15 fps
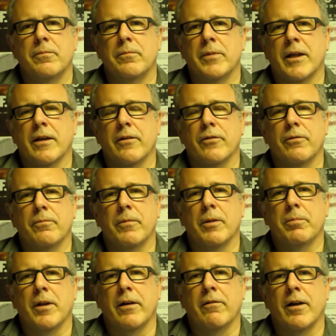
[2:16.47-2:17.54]
Because
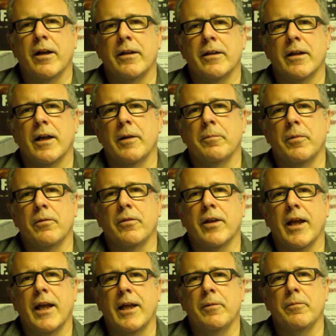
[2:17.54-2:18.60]
the playwright and I both
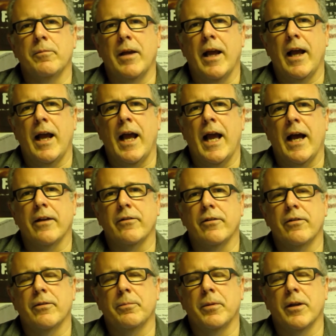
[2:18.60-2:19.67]
came at
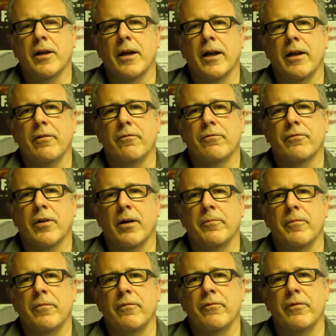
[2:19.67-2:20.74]
the play
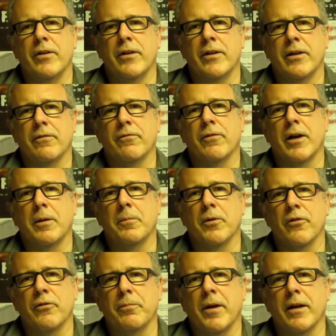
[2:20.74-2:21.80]
from differing
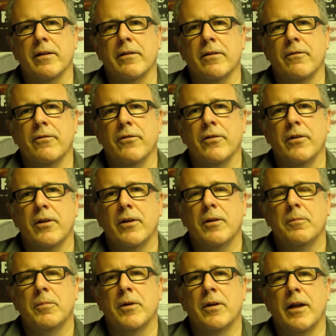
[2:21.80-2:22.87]
perspectives,
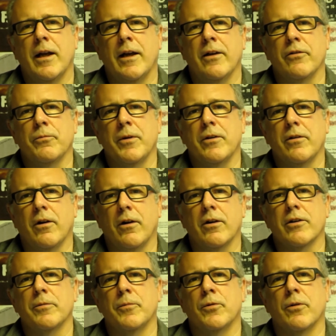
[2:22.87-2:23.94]
but as we
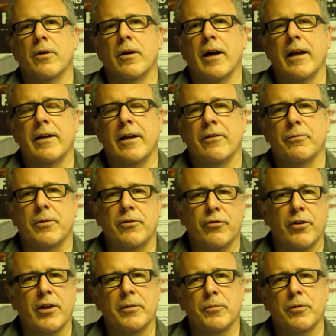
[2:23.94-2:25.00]
talked more and as we
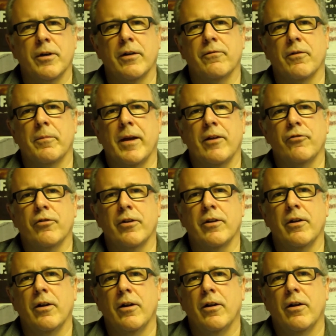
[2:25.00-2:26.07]
shared more
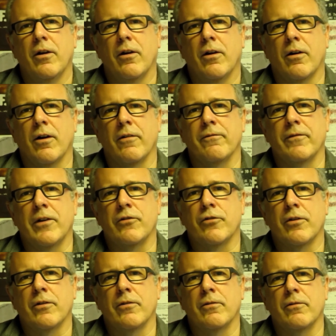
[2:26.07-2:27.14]
information, our
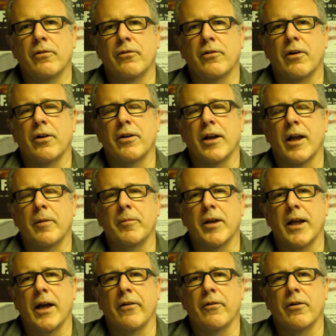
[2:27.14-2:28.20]
vision started to come
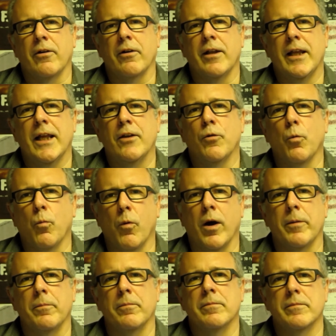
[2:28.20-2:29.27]
together into
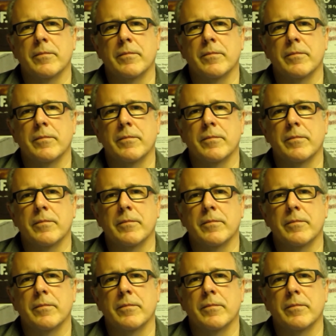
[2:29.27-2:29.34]
one